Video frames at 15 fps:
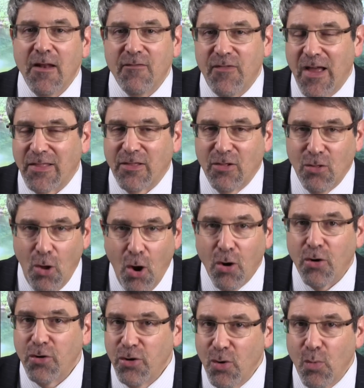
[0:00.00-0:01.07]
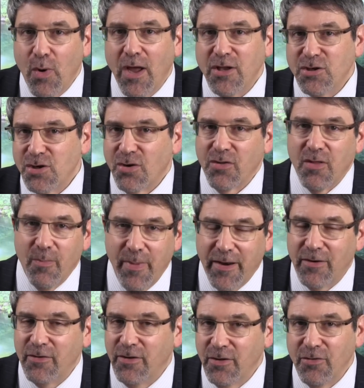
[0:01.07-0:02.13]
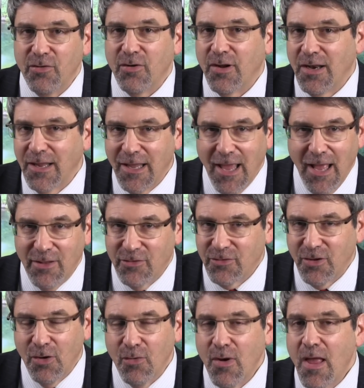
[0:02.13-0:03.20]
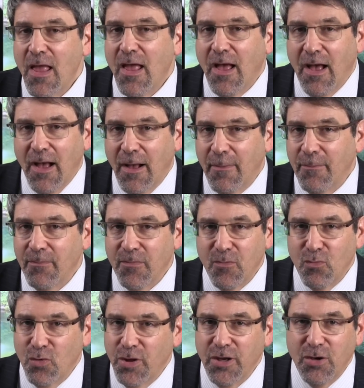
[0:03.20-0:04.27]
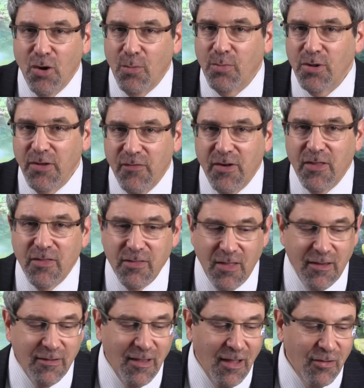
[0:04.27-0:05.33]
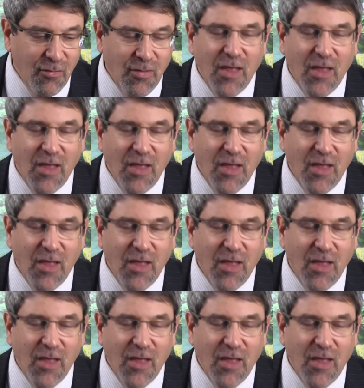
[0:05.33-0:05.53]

In fact, the longer you wait, generally the better deal you're going to get. So um, really don't believe anything they tell you.